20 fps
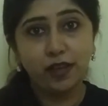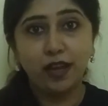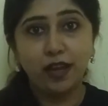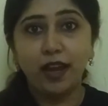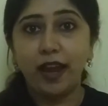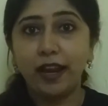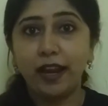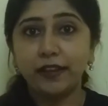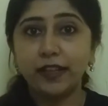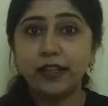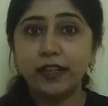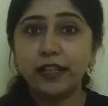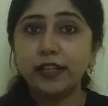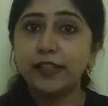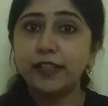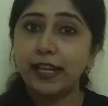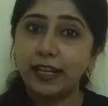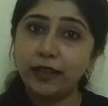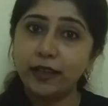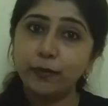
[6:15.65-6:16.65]
and then he
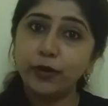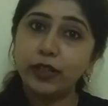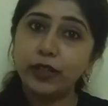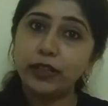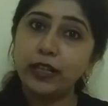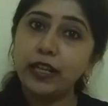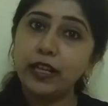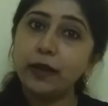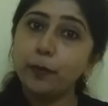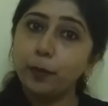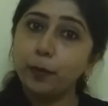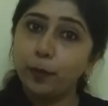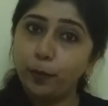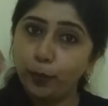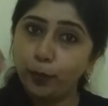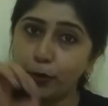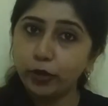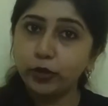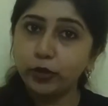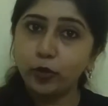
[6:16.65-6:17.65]
deliberately
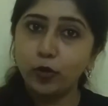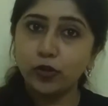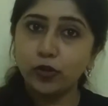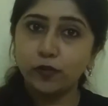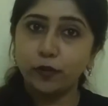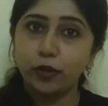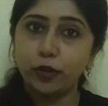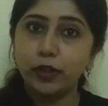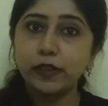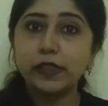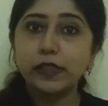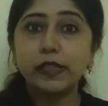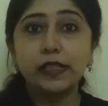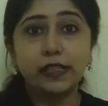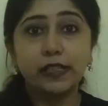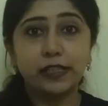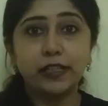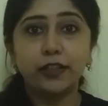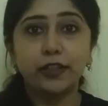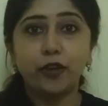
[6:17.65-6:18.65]
put those words
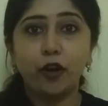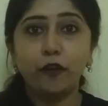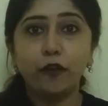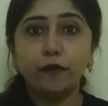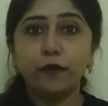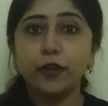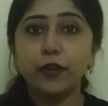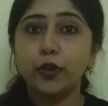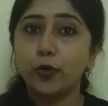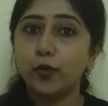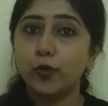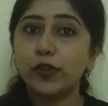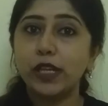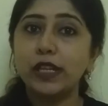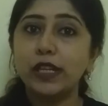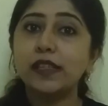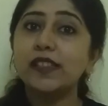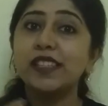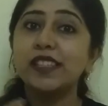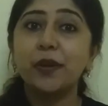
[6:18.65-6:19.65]
instead of using
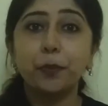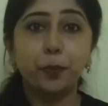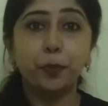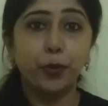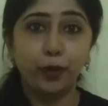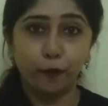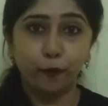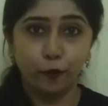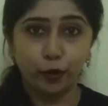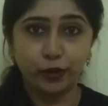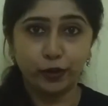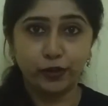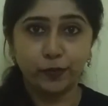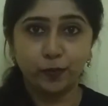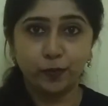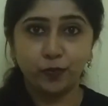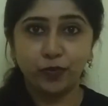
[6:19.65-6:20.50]
simple words.